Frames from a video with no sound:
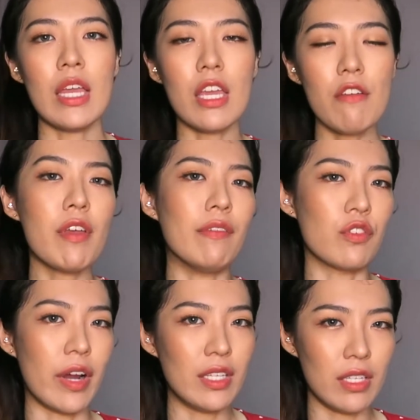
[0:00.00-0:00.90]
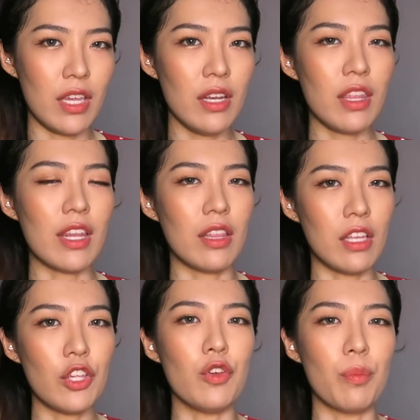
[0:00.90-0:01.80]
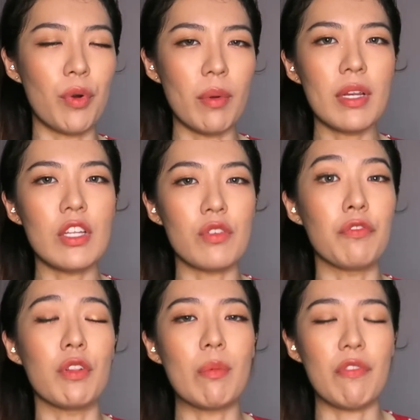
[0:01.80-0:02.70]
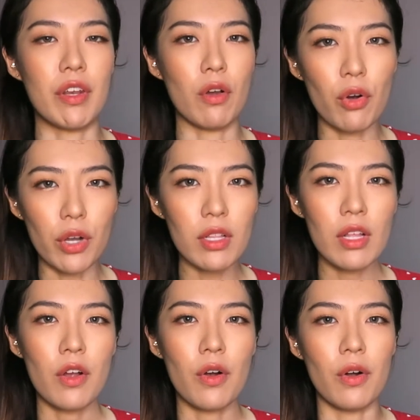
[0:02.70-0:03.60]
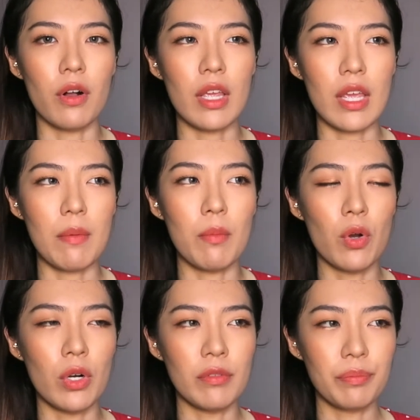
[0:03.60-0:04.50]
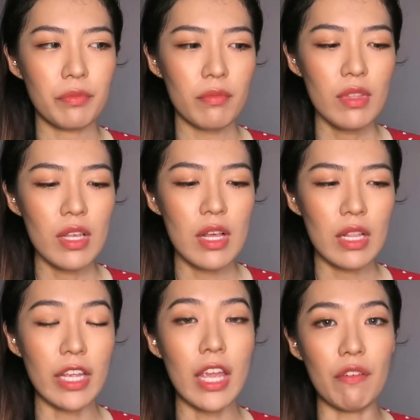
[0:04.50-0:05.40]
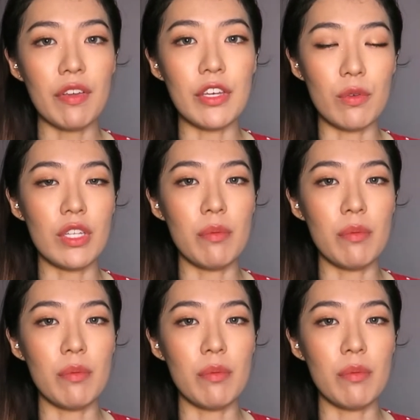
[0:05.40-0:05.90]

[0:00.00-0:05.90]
If you have dry skin, then I think you probably need to follow up with an oil or a more like heavy duty